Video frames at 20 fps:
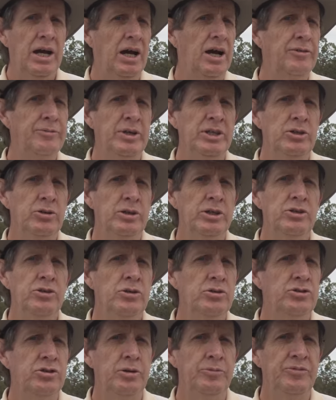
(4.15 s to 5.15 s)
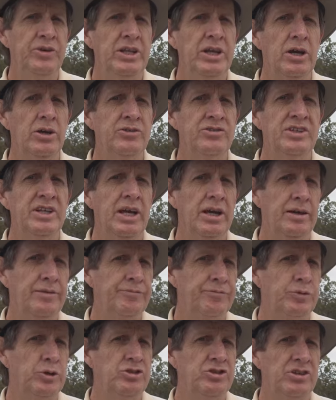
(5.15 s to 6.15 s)
I've been doing YouTube videos now
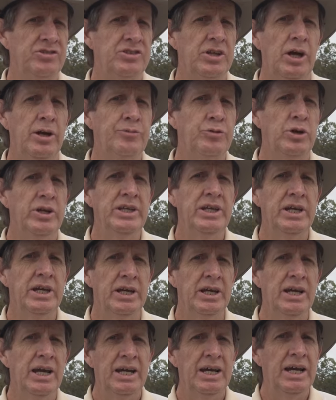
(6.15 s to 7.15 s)
for just over a year,